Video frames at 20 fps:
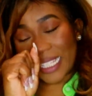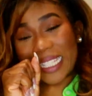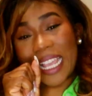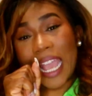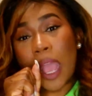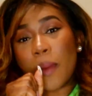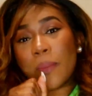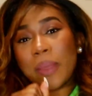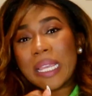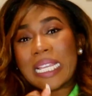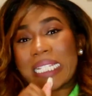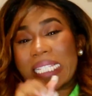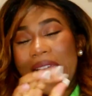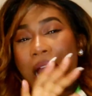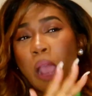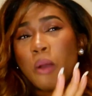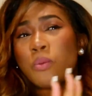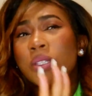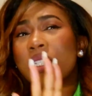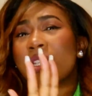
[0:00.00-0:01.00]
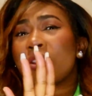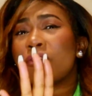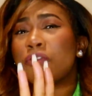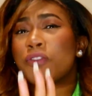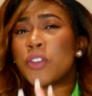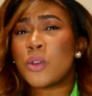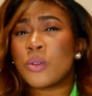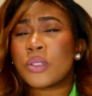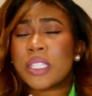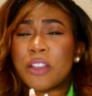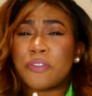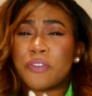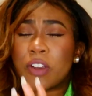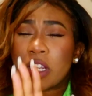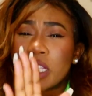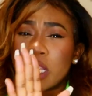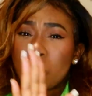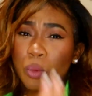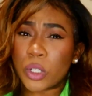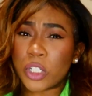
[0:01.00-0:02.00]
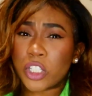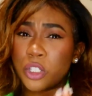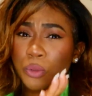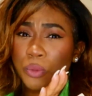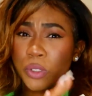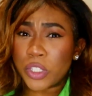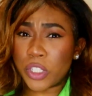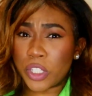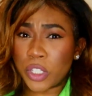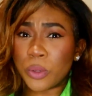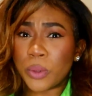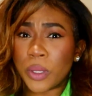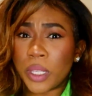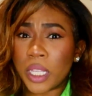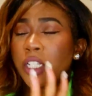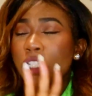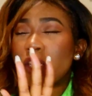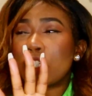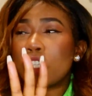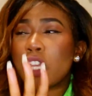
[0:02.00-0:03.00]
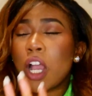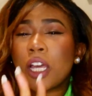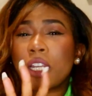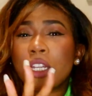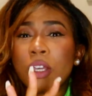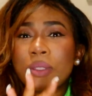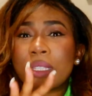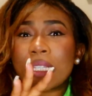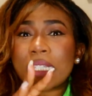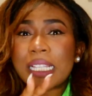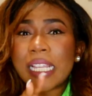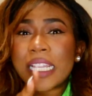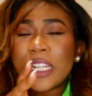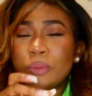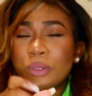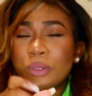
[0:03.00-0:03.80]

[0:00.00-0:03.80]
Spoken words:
got me, because I was confused at first at what she was doing. Do y'all know this lady